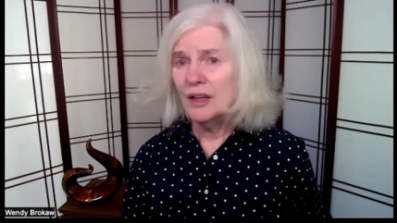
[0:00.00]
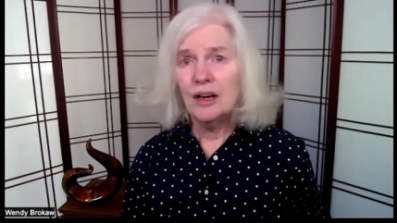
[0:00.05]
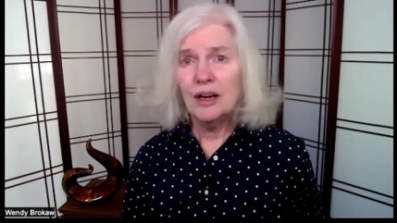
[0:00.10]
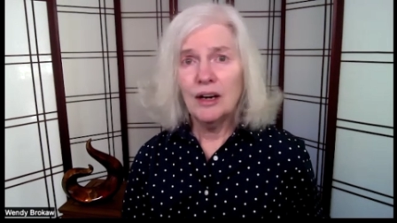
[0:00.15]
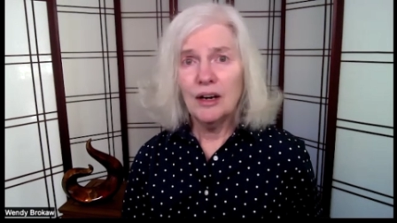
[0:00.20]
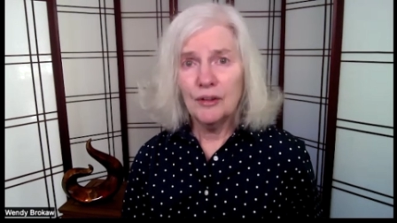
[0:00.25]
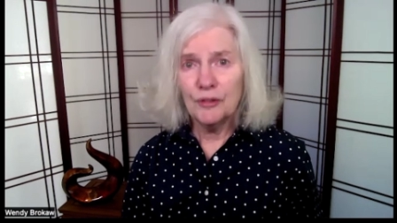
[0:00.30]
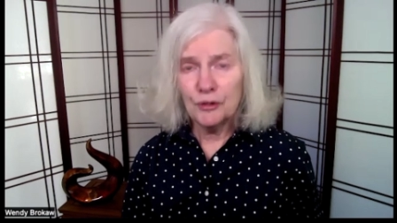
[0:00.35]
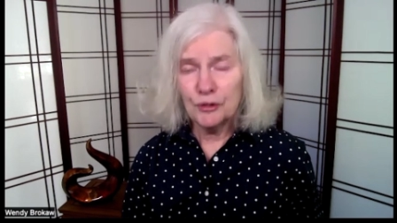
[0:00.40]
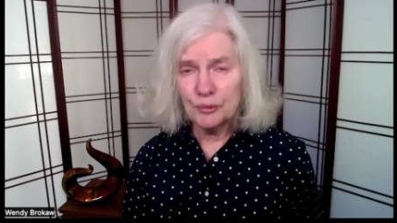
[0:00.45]

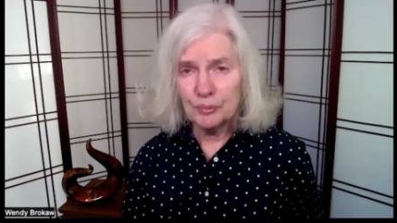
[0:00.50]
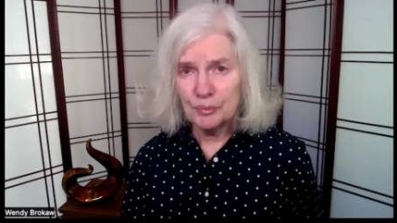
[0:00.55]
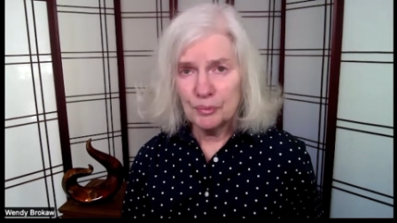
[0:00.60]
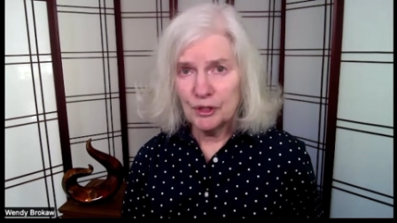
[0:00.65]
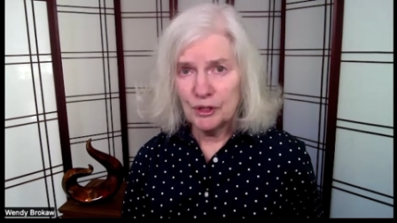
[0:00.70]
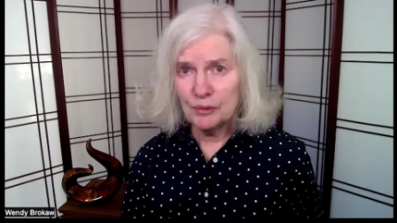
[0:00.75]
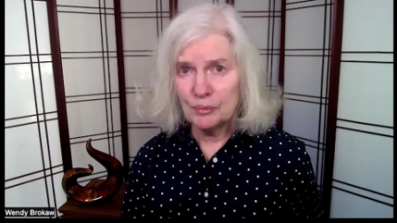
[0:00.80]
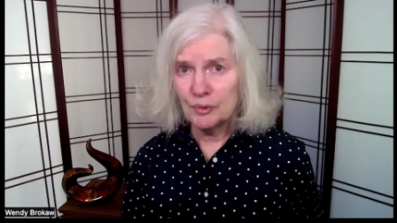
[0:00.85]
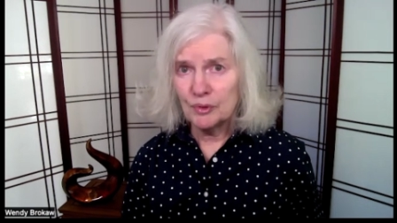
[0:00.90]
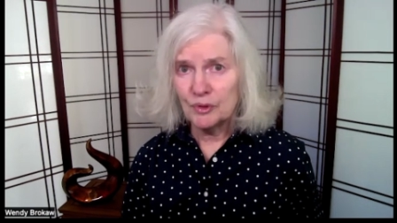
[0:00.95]
other
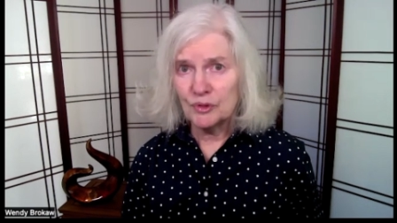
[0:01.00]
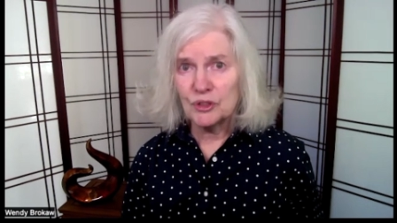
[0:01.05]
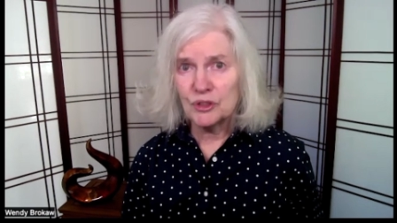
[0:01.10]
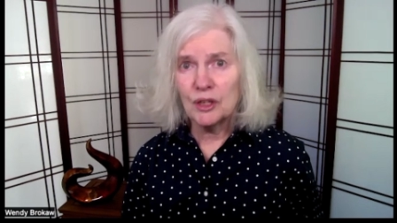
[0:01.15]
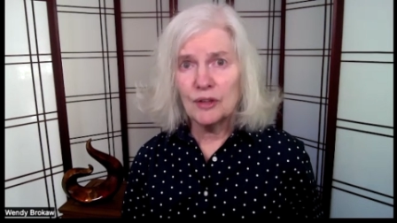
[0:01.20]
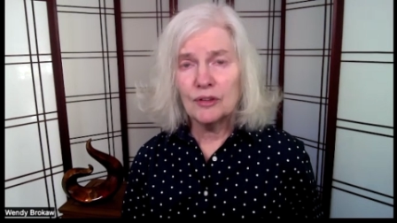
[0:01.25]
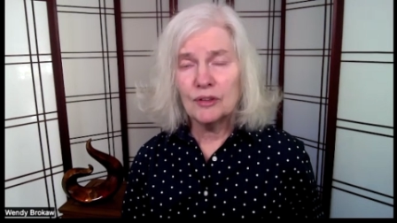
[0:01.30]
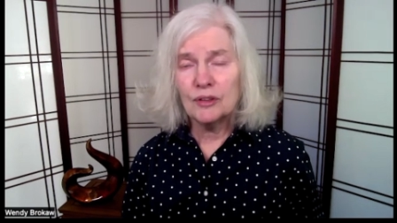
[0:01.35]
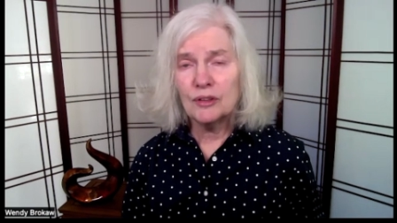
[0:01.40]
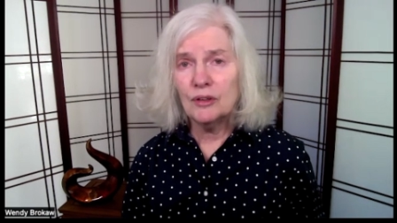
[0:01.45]
people's
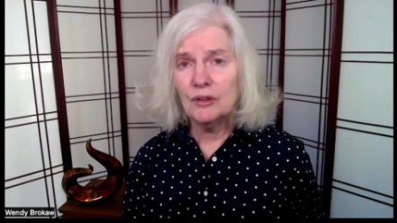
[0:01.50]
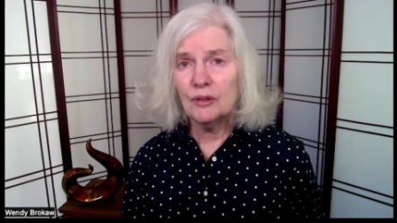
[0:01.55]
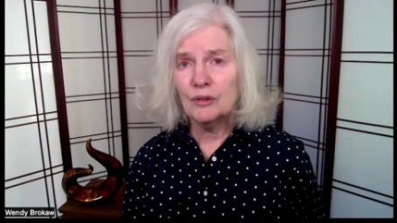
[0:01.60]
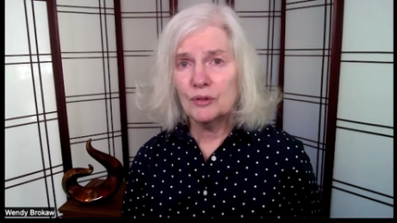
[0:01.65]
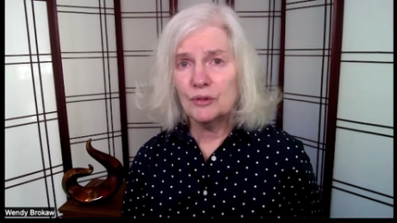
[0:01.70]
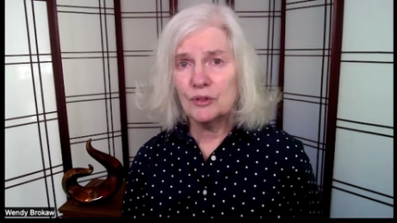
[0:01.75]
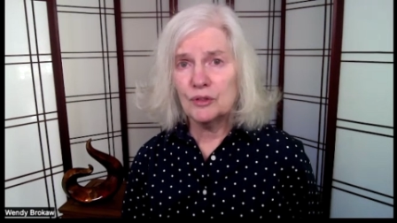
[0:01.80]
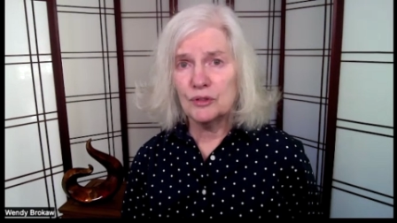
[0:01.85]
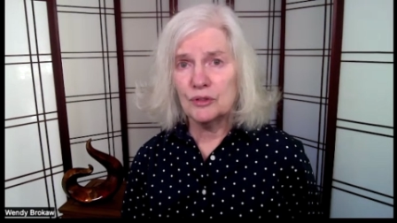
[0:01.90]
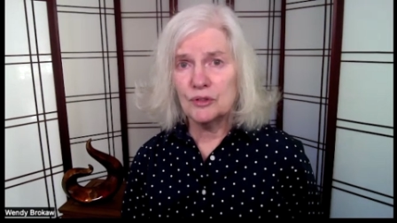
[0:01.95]
other
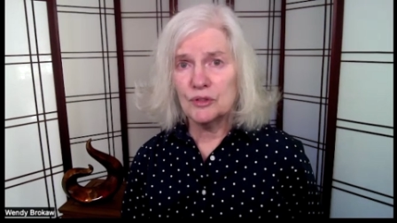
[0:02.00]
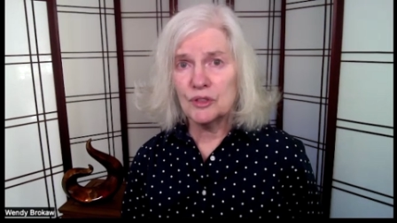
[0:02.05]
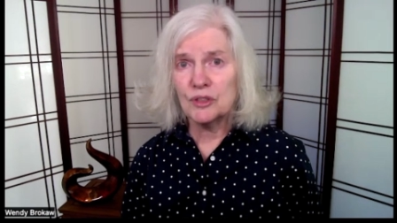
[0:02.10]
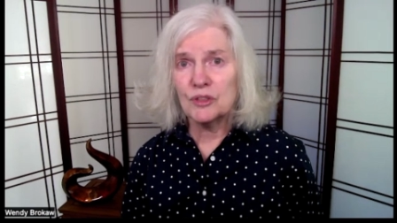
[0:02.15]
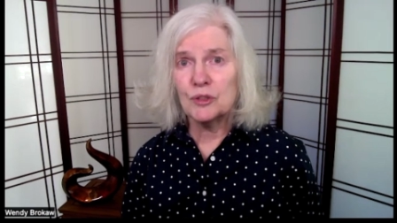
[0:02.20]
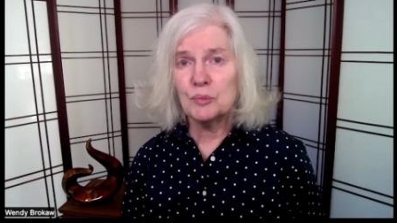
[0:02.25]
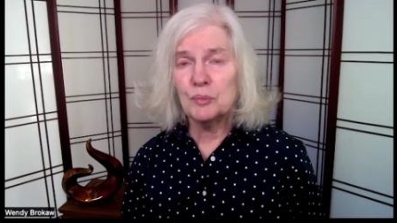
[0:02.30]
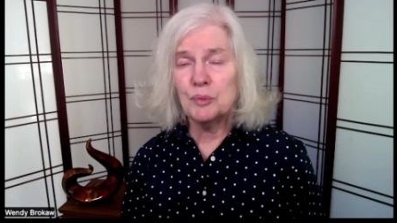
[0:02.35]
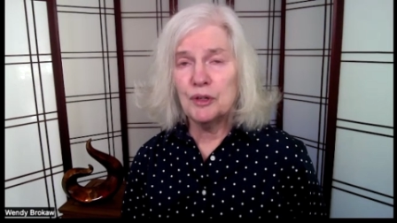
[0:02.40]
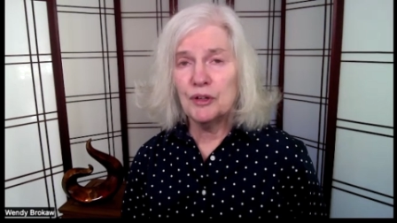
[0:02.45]
cultures
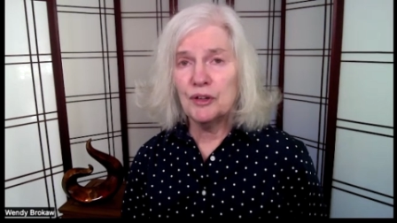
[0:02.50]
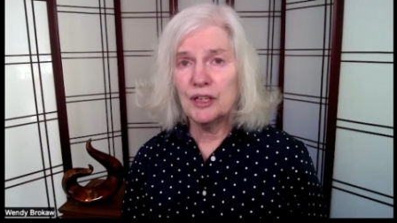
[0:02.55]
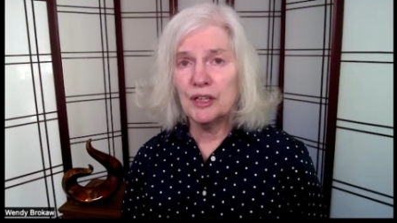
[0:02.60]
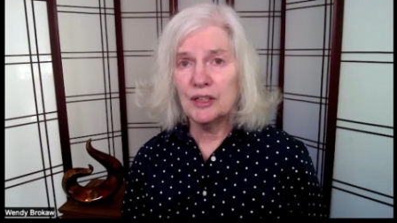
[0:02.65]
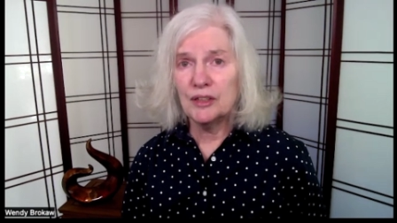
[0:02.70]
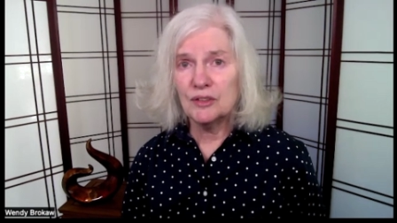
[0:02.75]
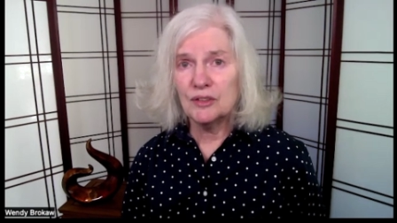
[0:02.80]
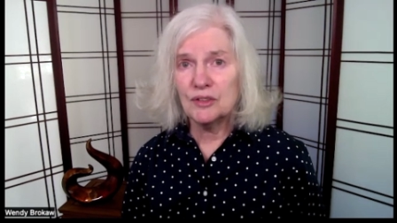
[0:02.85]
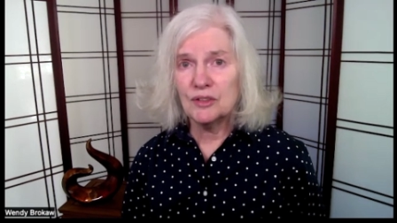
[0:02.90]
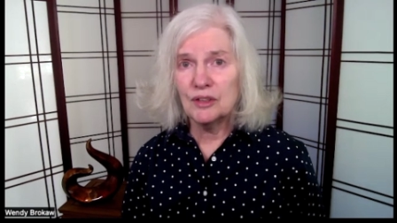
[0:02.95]

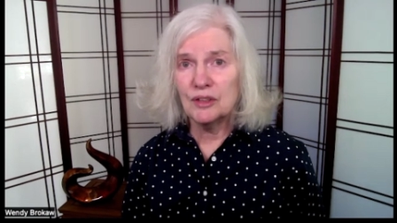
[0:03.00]
experience